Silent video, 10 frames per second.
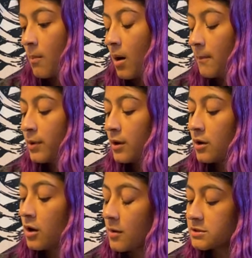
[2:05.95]
Mom put
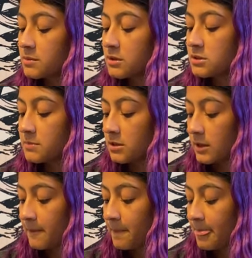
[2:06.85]
her arms around
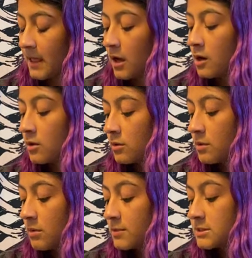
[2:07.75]
Millie.
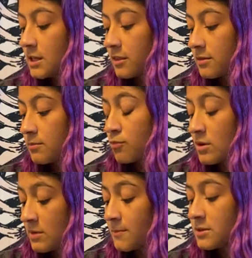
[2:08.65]
Remember
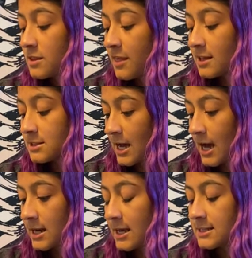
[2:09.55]
that
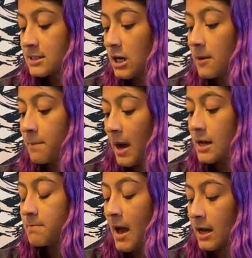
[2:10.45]
Dad is not a
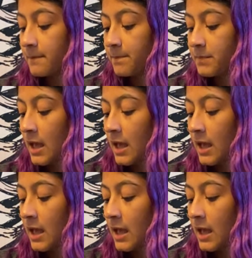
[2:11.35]
bad man.